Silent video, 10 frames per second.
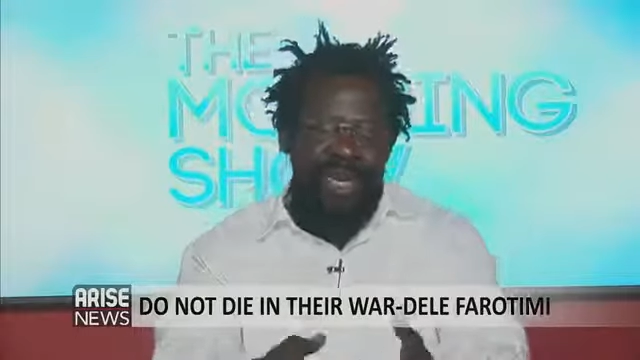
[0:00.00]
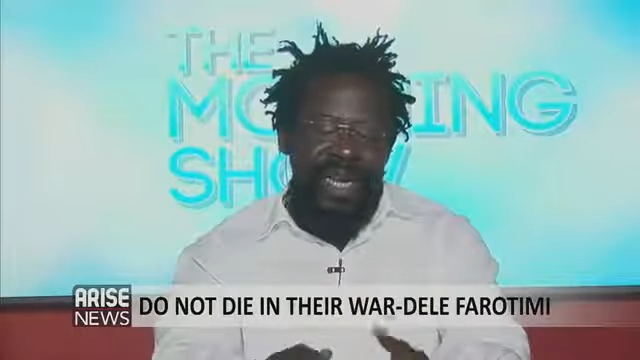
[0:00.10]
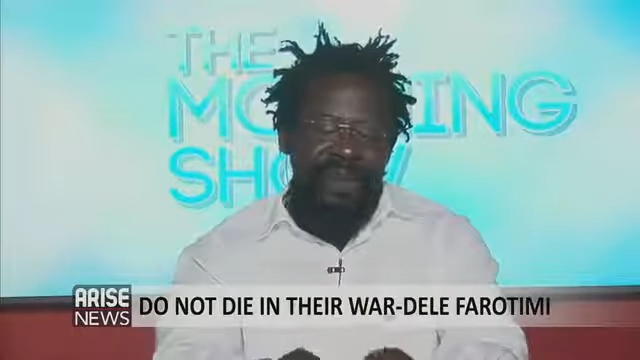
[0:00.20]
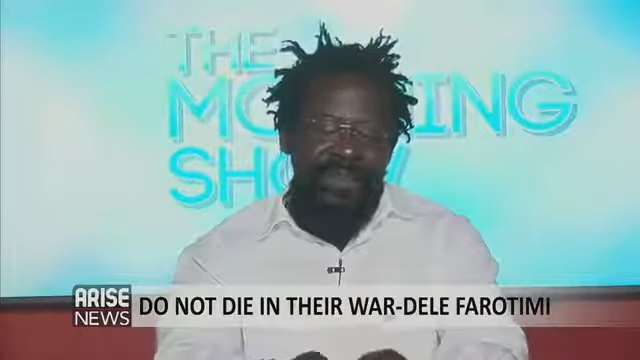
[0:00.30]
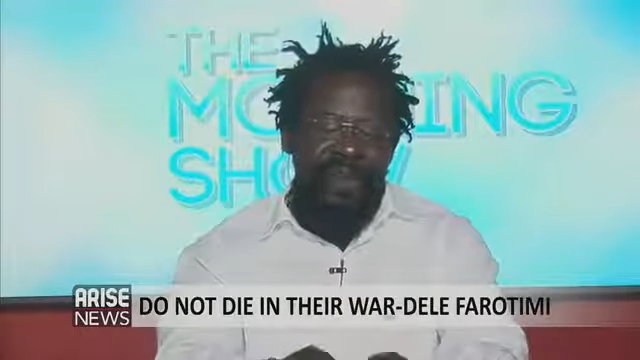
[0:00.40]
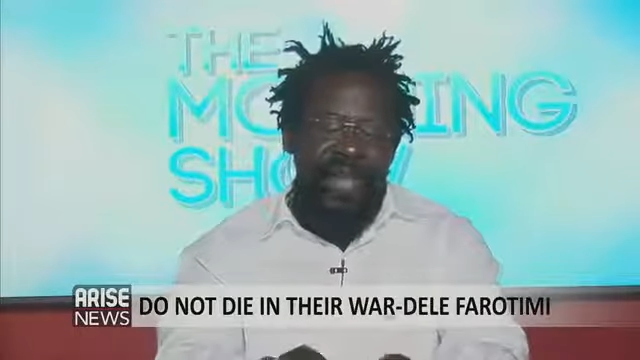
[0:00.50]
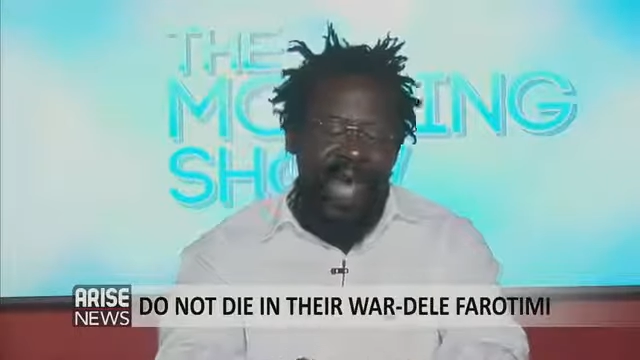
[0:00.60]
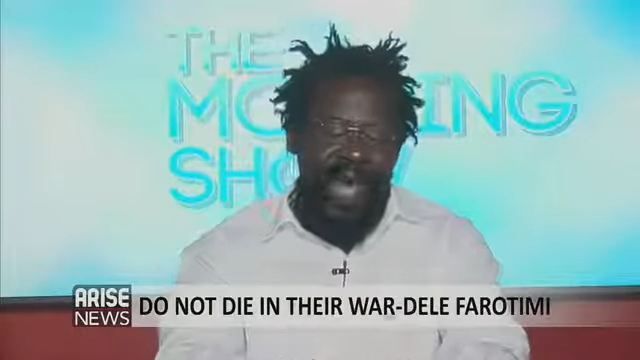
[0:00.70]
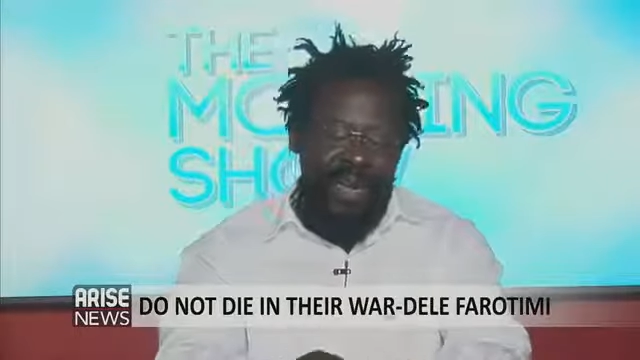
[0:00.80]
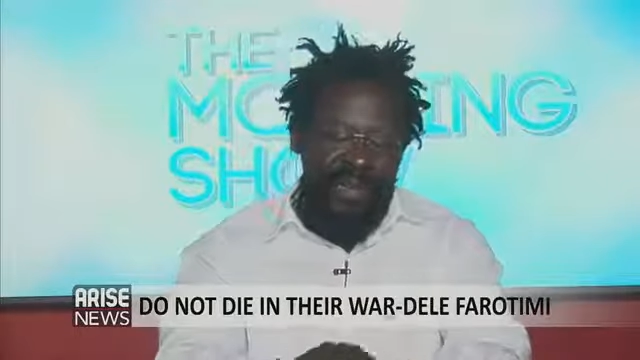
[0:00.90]
left
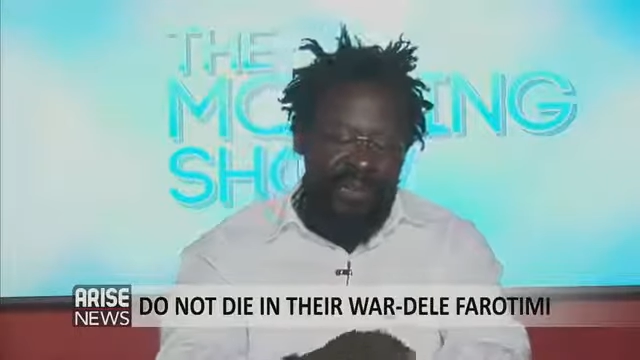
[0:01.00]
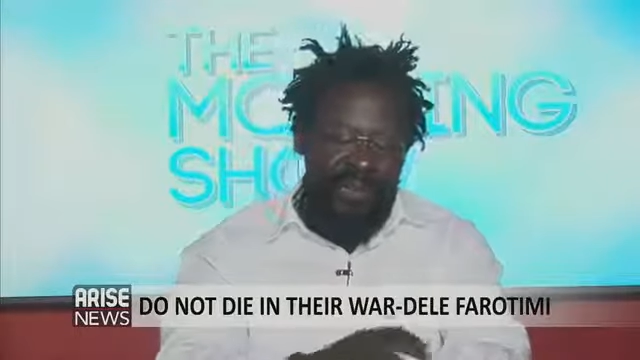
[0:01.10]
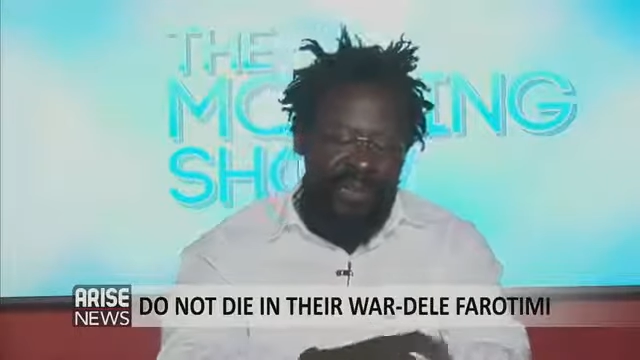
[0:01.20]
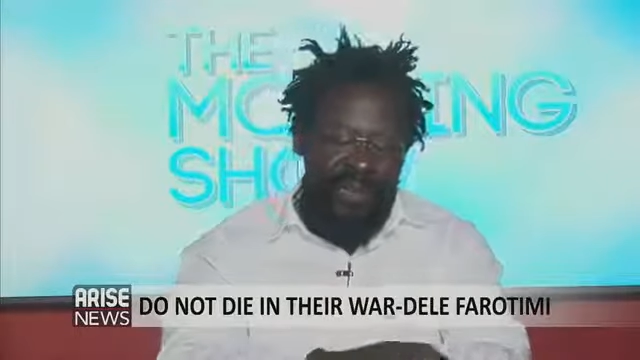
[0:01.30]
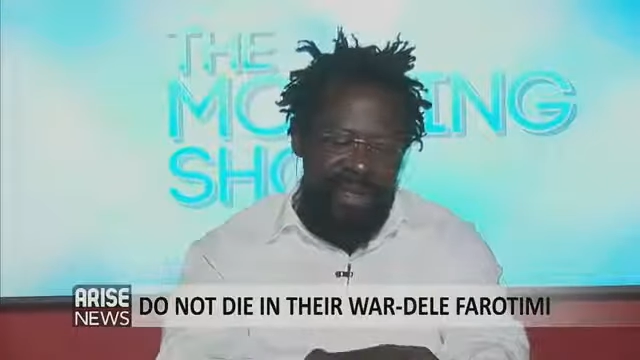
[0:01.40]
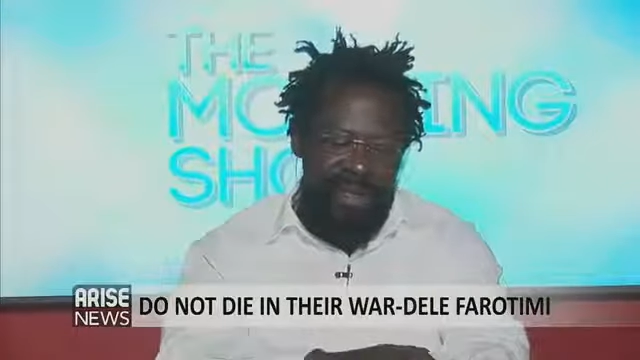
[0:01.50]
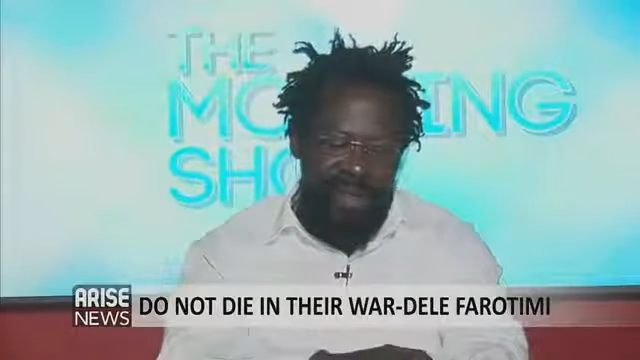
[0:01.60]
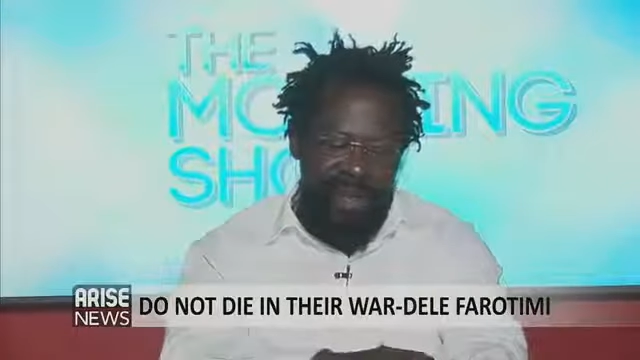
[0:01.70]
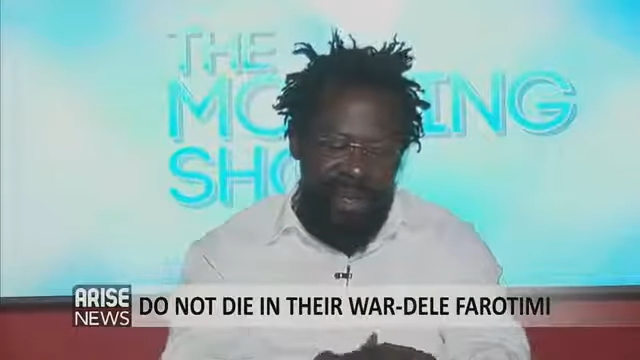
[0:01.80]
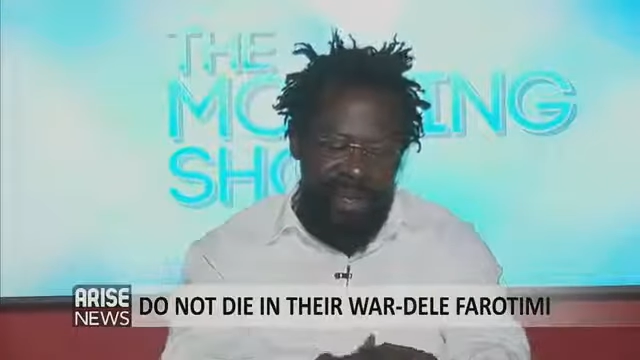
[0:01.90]
behind
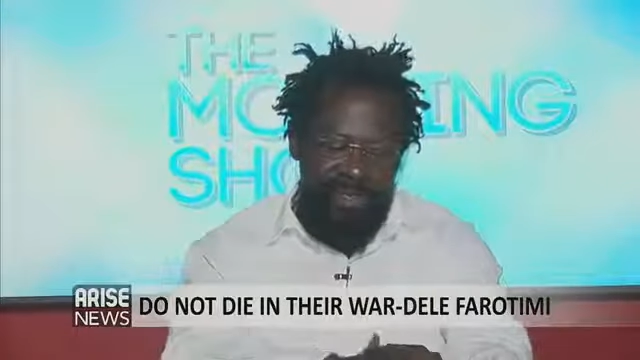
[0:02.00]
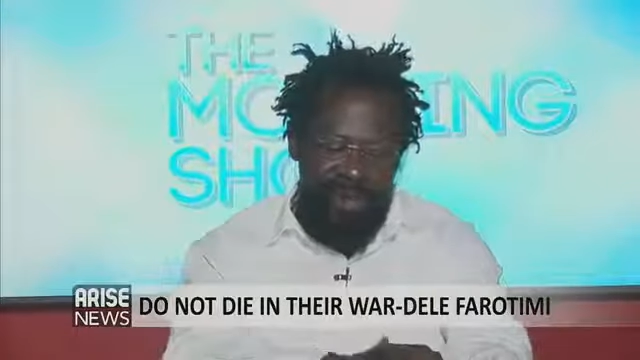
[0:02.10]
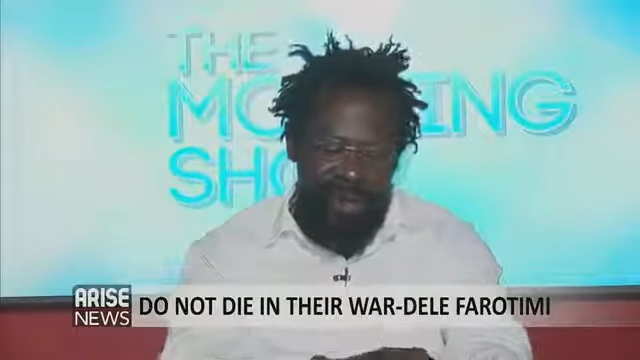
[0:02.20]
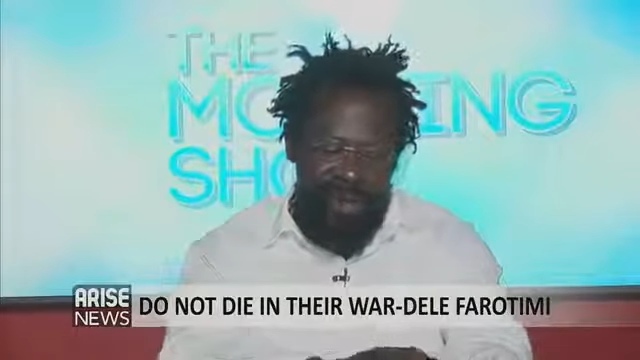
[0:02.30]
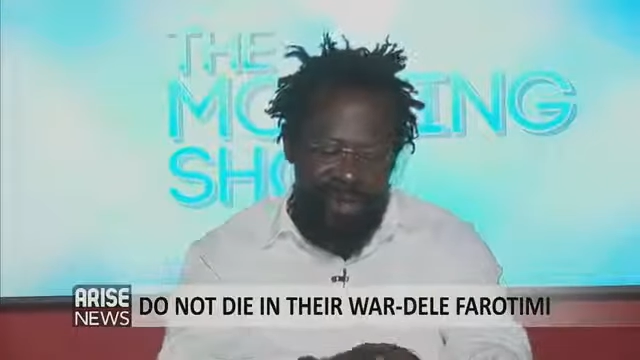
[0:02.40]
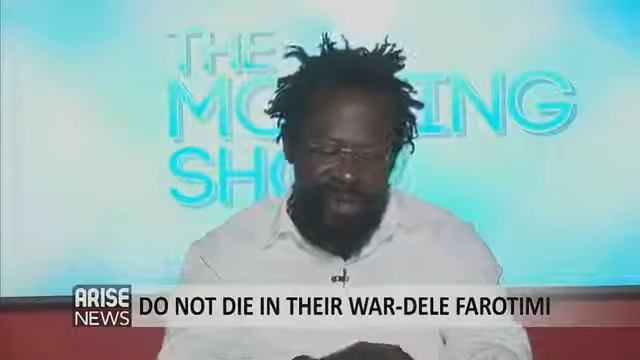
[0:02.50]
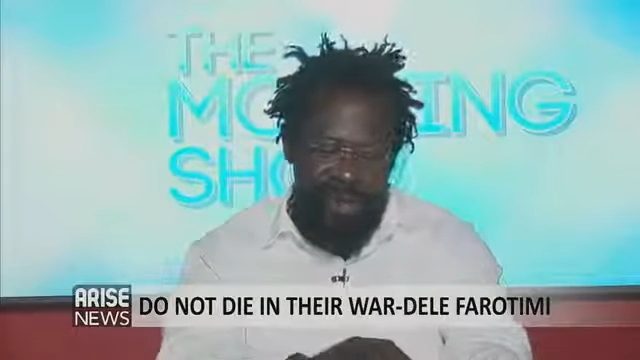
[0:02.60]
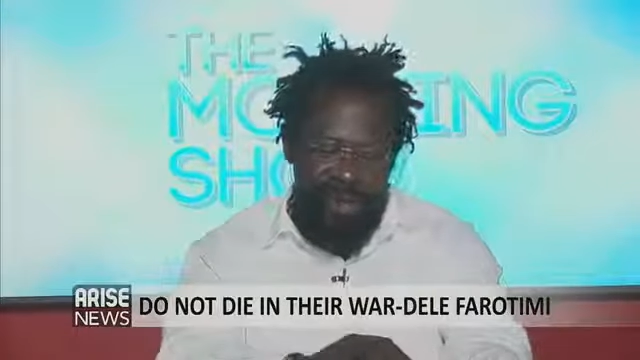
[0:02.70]
also,